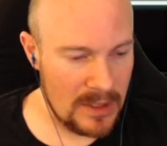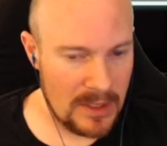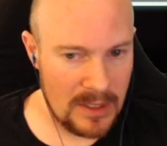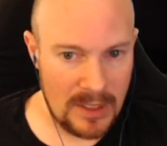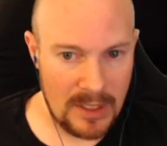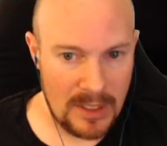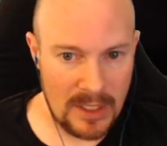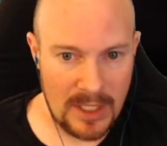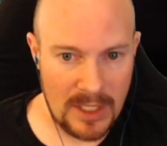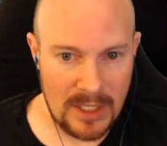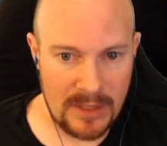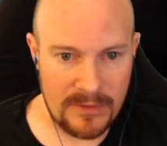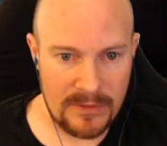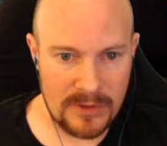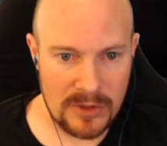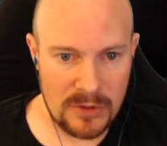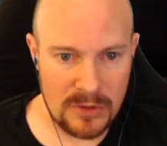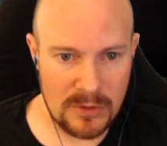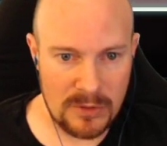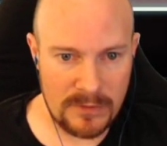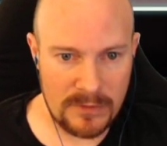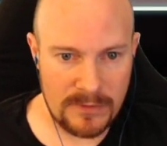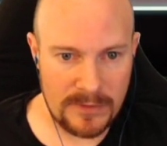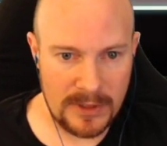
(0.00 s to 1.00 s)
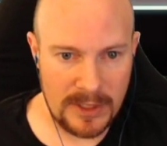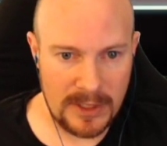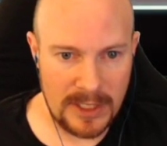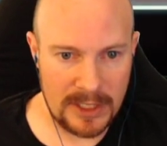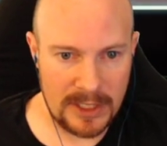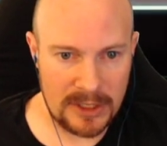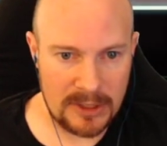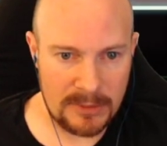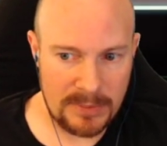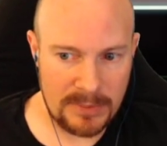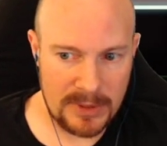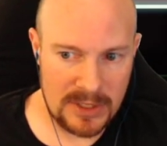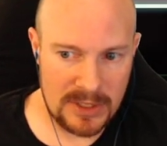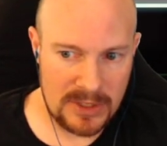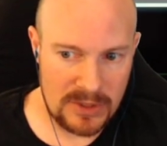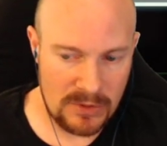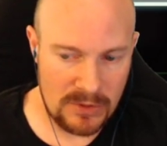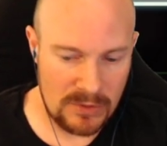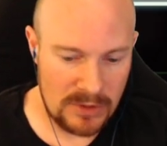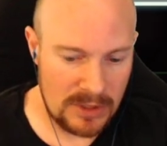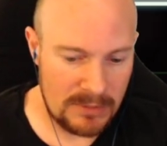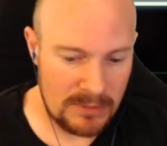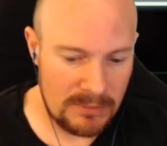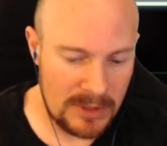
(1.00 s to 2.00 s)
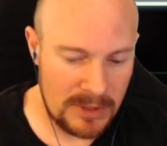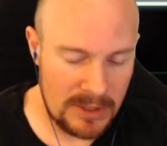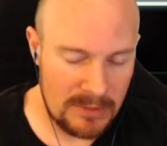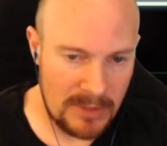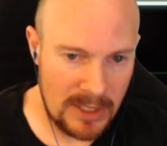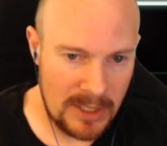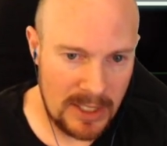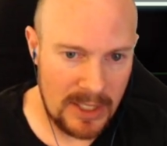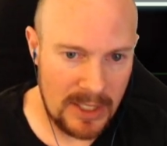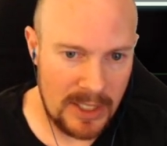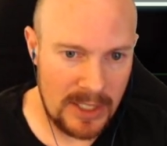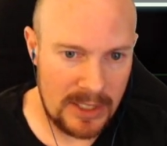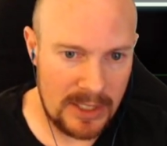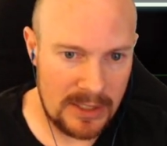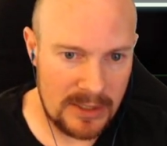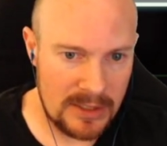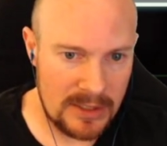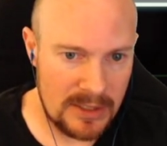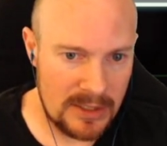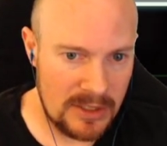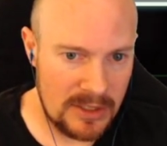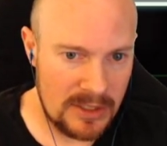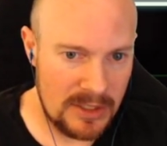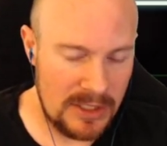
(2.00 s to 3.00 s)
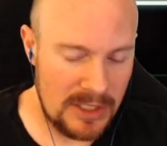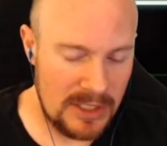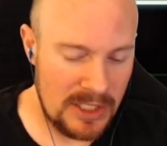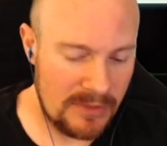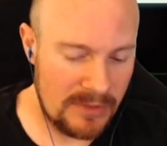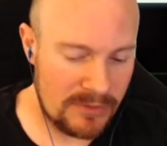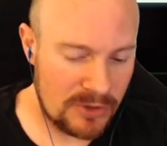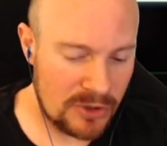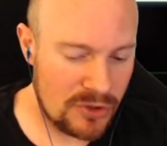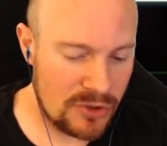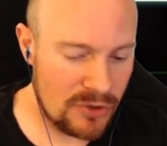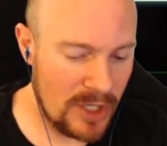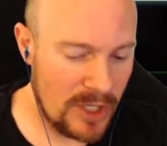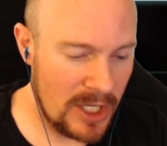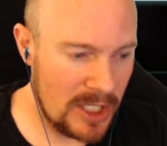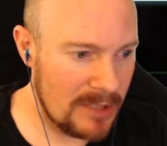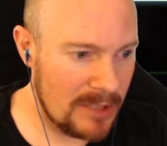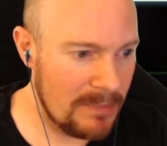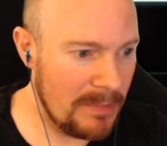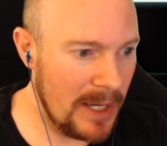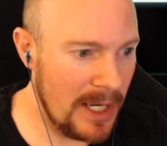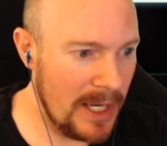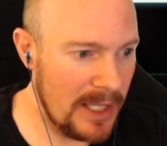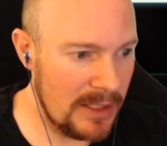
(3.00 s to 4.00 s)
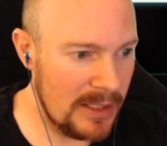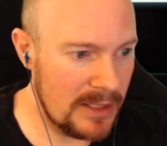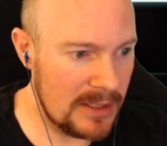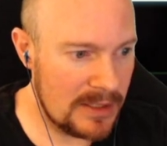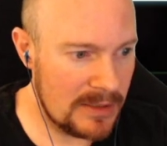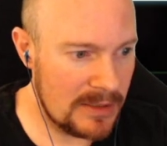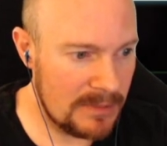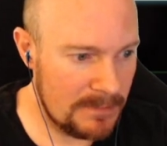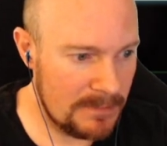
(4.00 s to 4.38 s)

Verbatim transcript: Avenue Philanthropist, you can be my never trained pilot.